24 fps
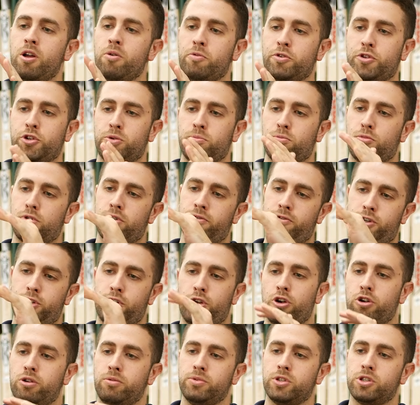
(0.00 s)
which is more of a
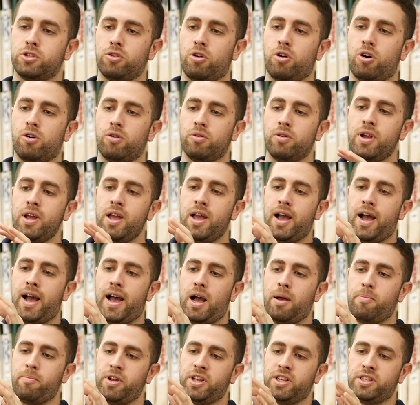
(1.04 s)
dome style,
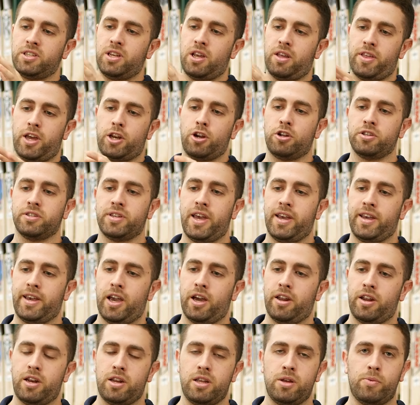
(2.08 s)
means yeah, they don't take
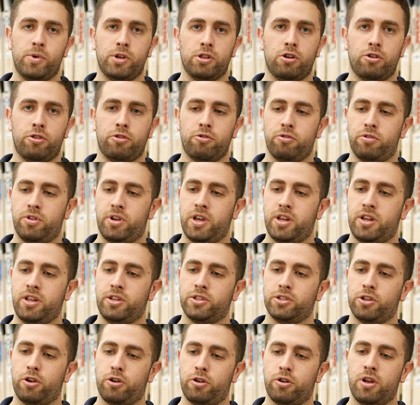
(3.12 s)
out any willow through the hitting
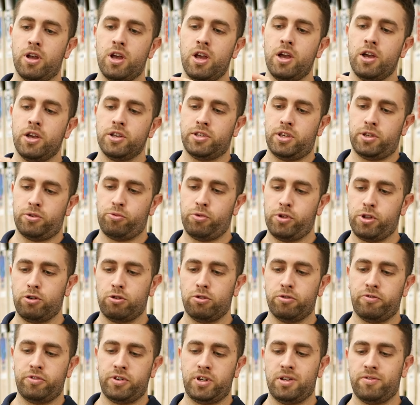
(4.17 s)
zone. So there's really
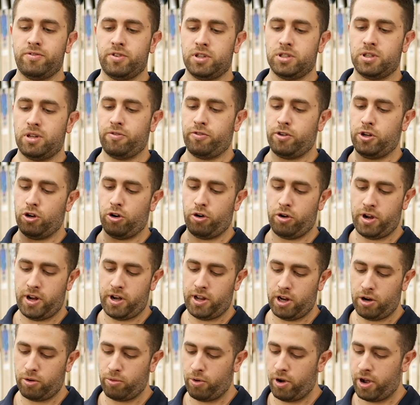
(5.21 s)
good forgiveness if you're not
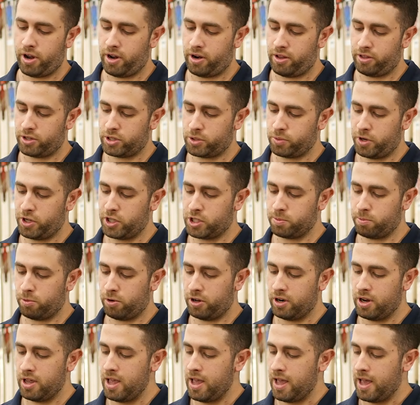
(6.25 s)
hitting it right out of the sweet
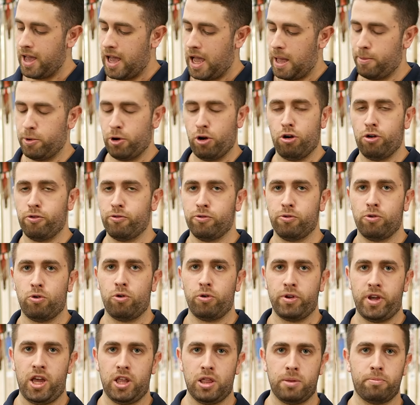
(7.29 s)
spot. But
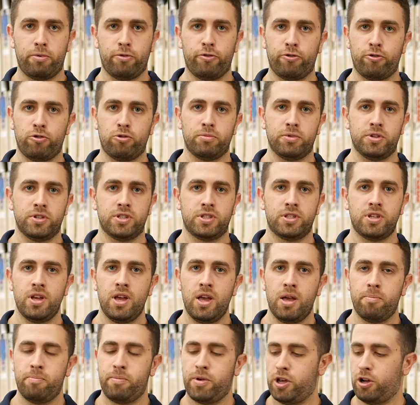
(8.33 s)
overall, yeah, the performance
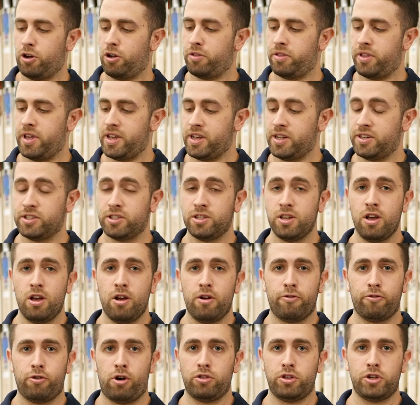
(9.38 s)
ping on these
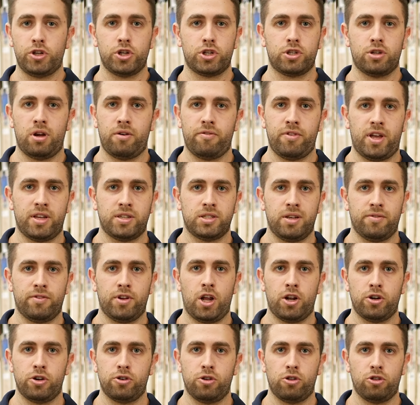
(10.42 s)
for only just over that
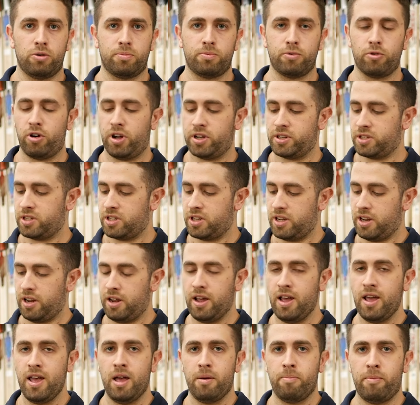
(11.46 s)
$700 price
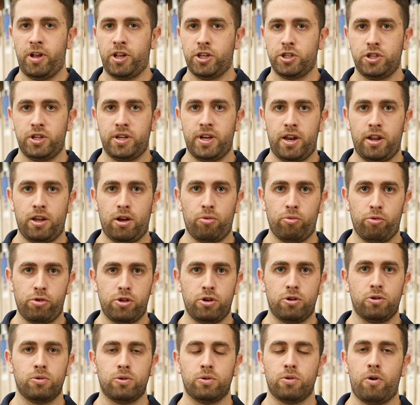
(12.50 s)
tier means you're getting a
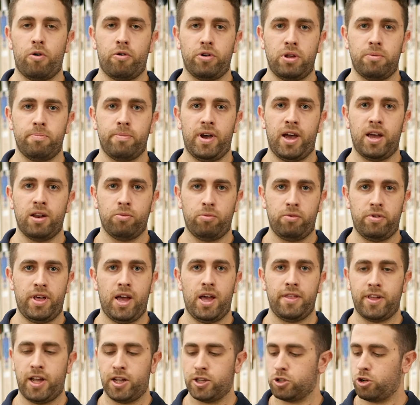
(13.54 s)
really good quality bat
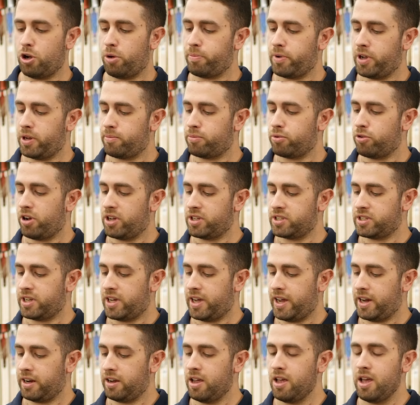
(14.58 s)
without that top end price
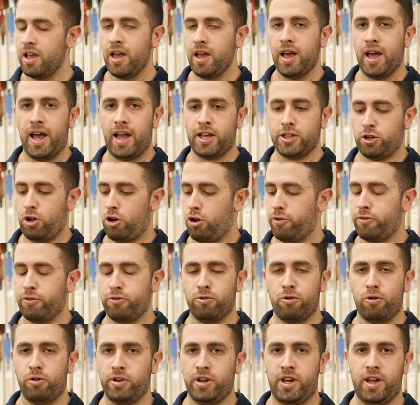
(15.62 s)
tag. So
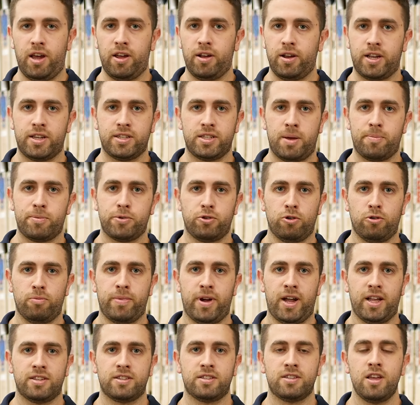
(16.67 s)
overall, yeah, exceptional
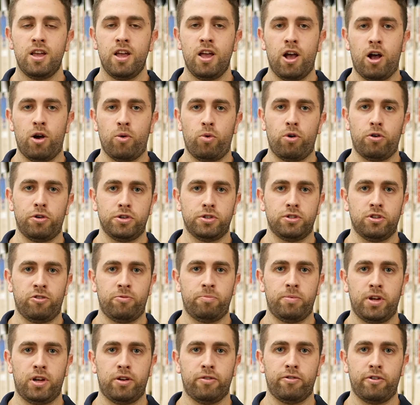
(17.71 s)
bats, a
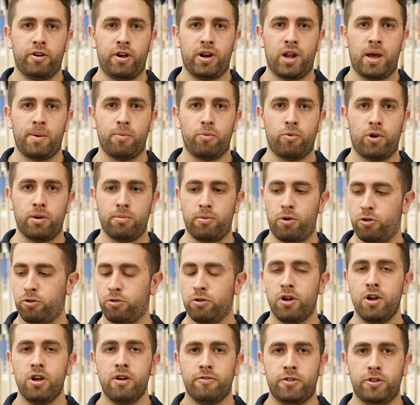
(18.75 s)
well-deserved pick for our number 1
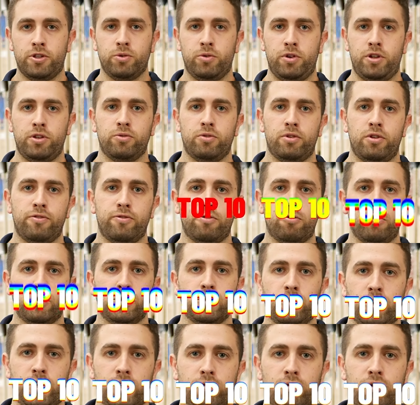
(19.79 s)
model for the
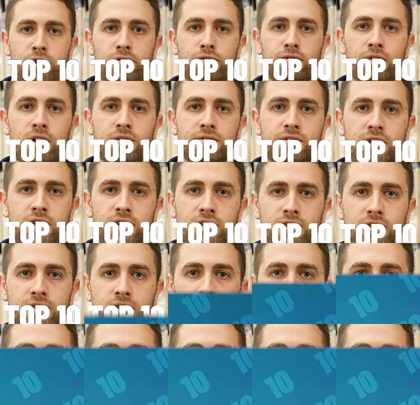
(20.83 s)
2024-2025 season.